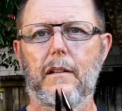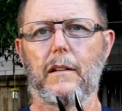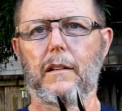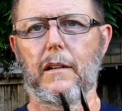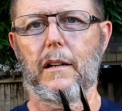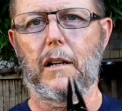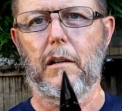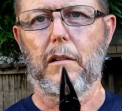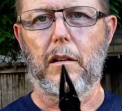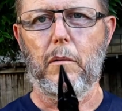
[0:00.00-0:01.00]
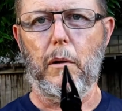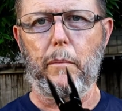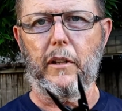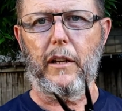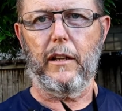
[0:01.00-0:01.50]
I won't be
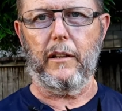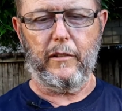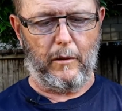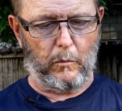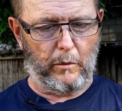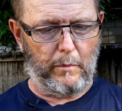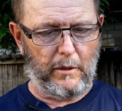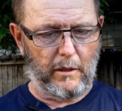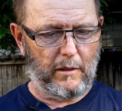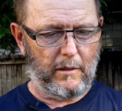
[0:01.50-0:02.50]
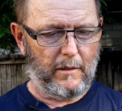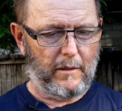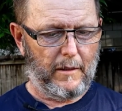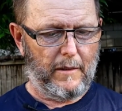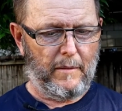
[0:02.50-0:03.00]
taking this up with me.
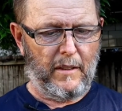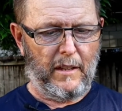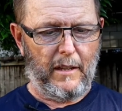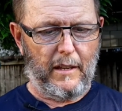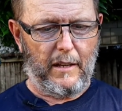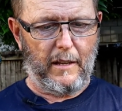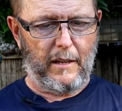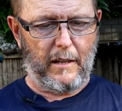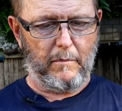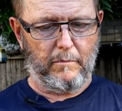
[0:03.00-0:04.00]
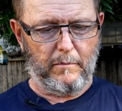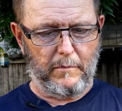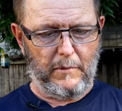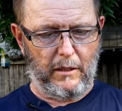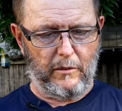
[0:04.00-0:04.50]
Yeah,
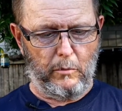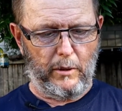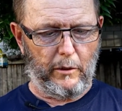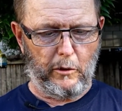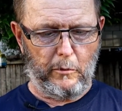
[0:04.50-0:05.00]
it's a really nice